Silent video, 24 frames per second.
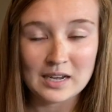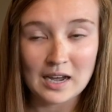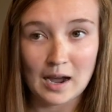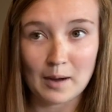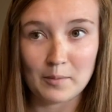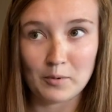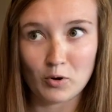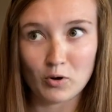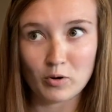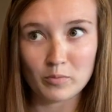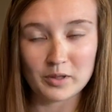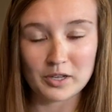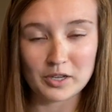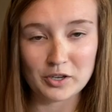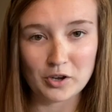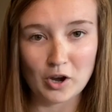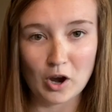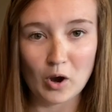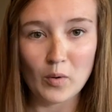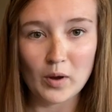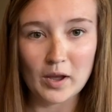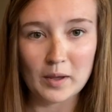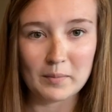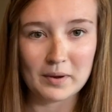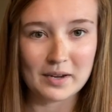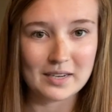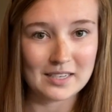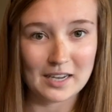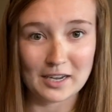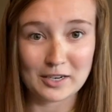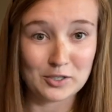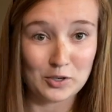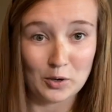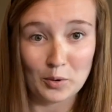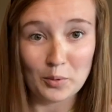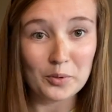I'm normally going because I
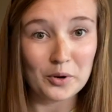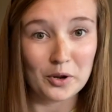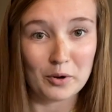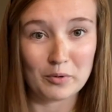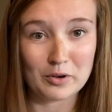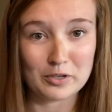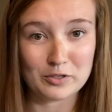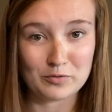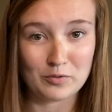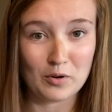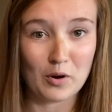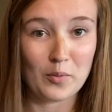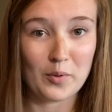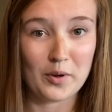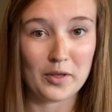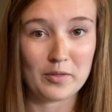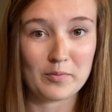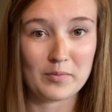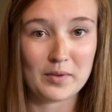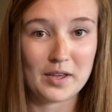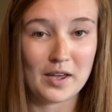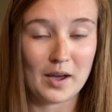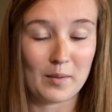don't know what's wrong with me.